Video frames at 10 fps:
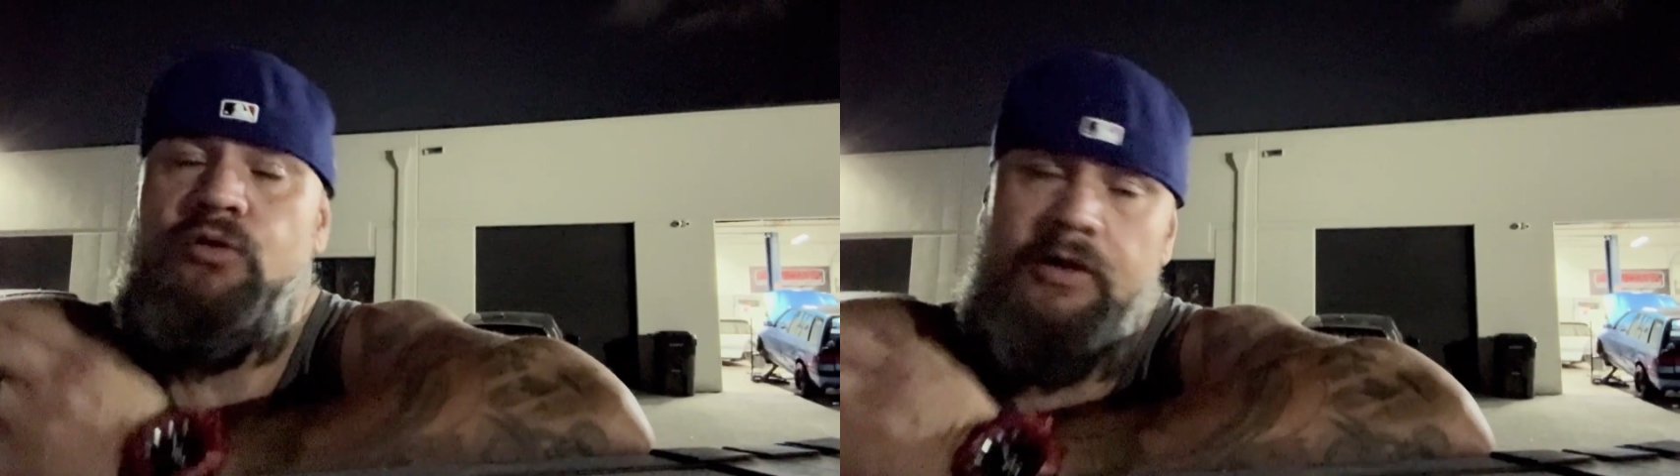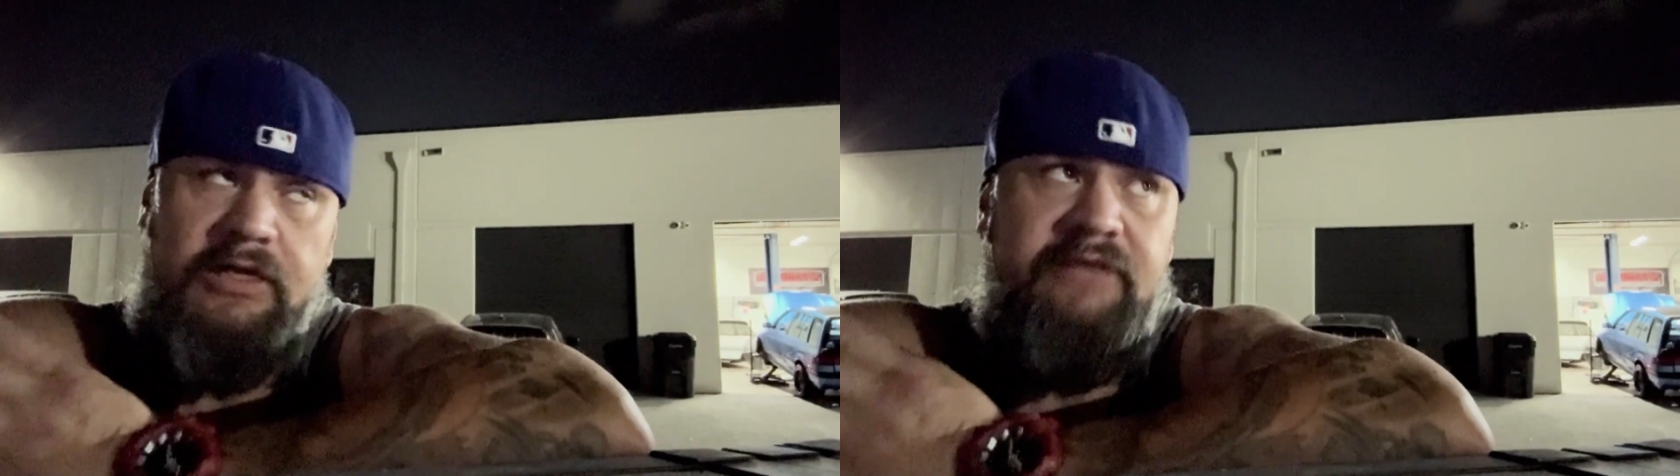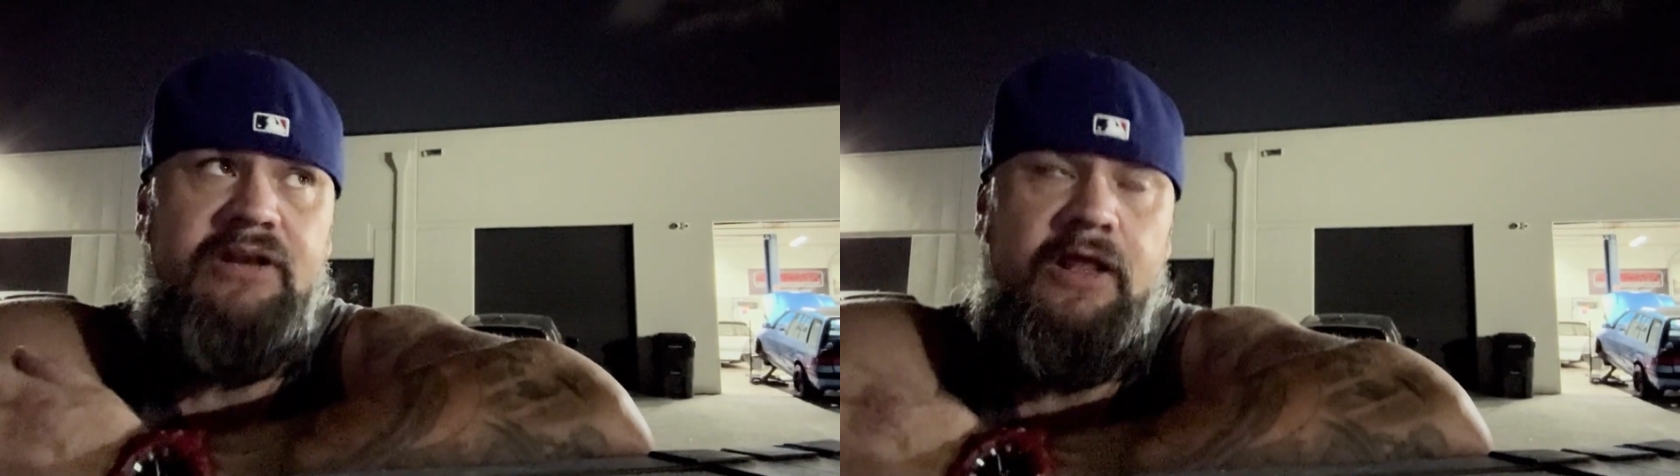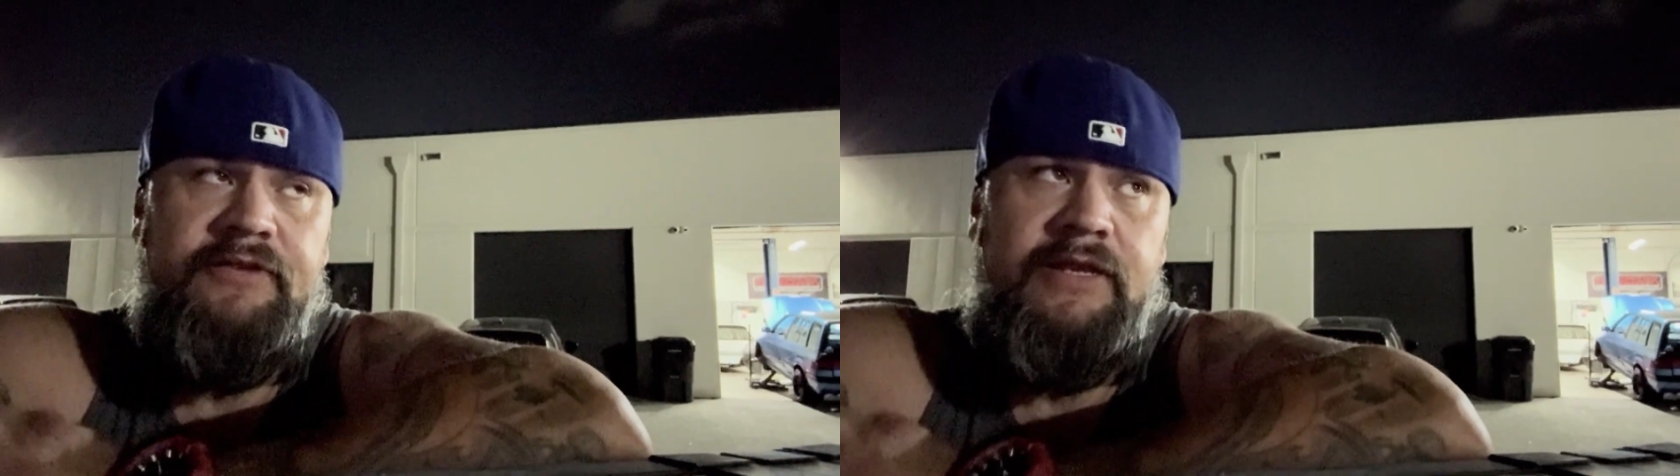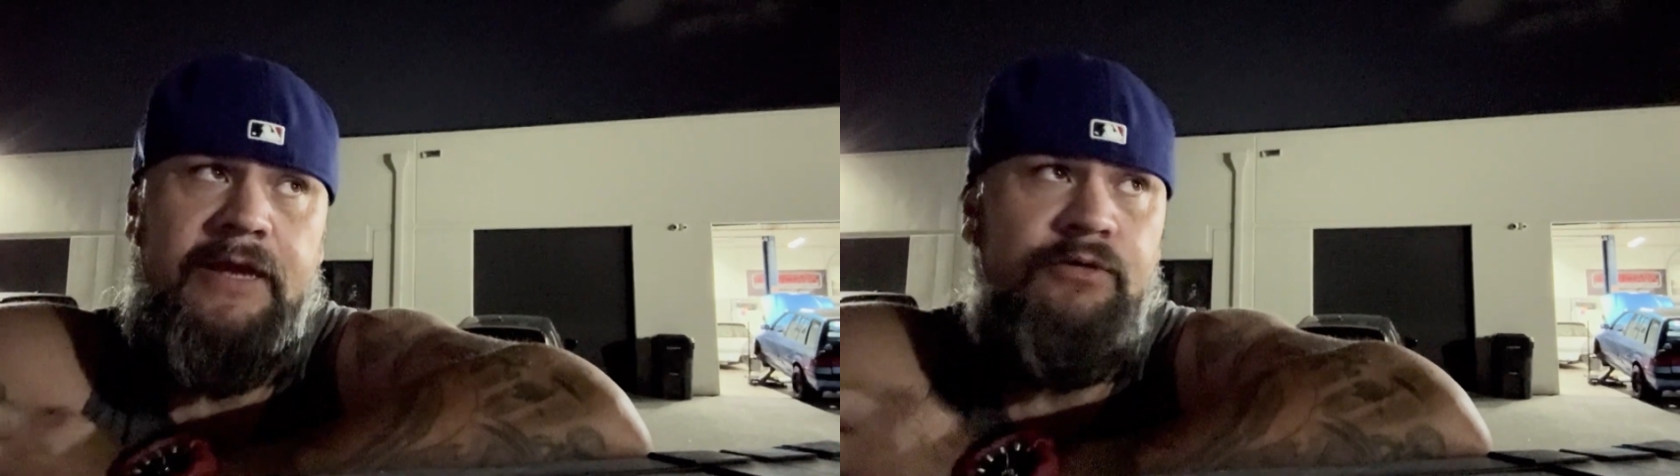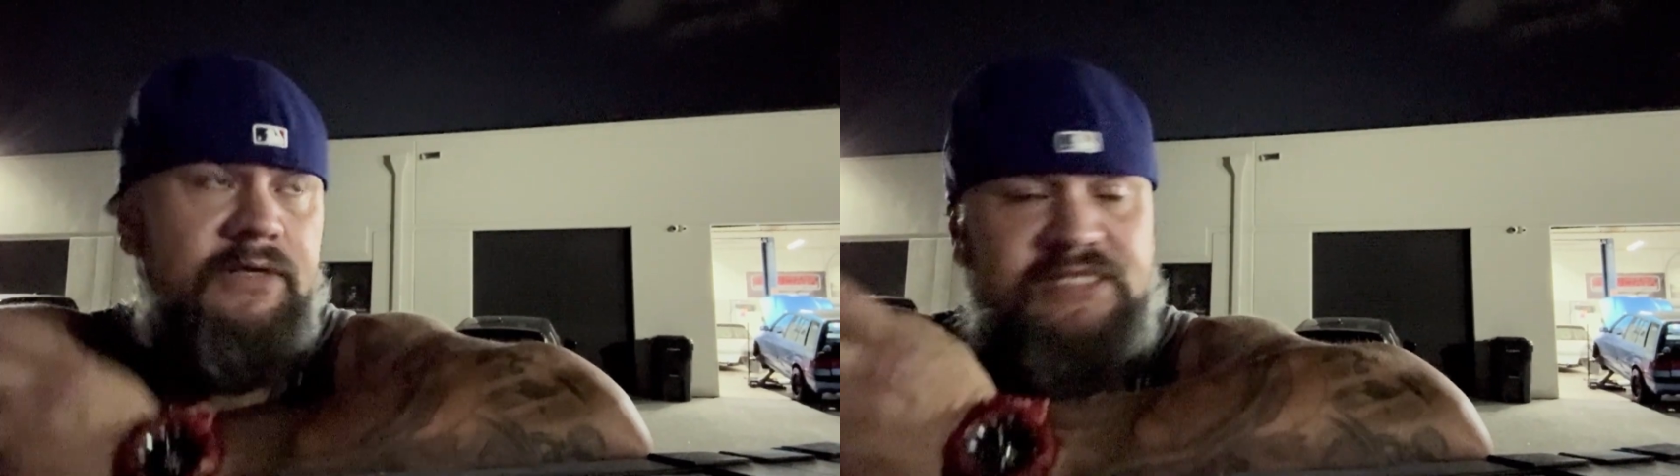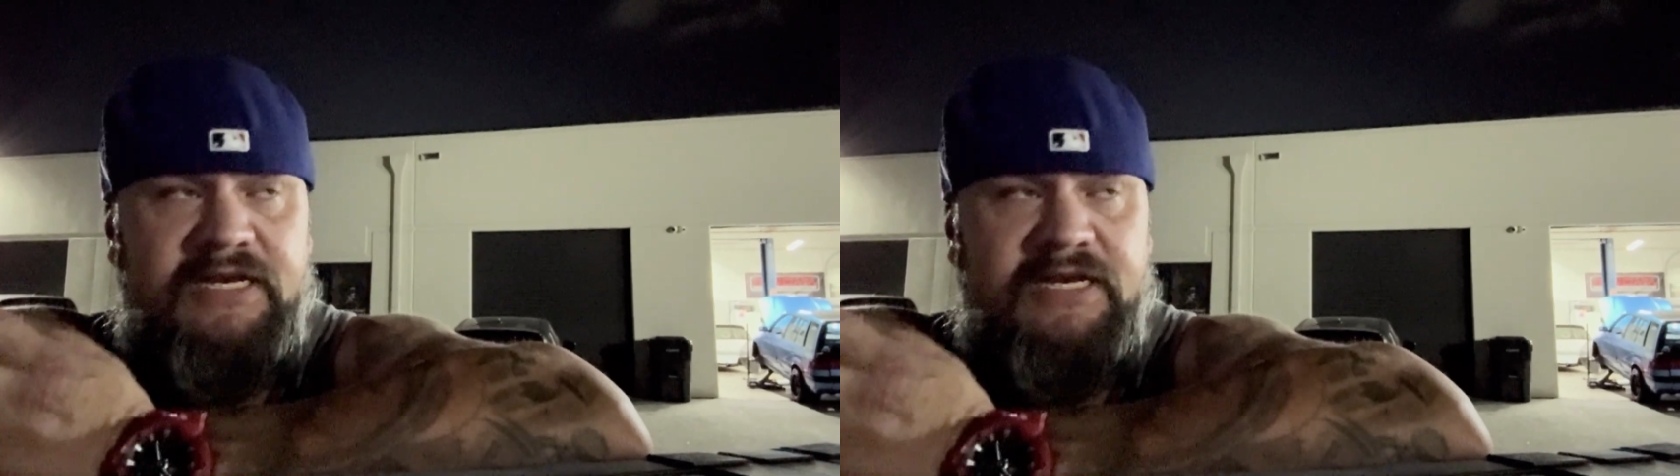or leaving it on the dyno because he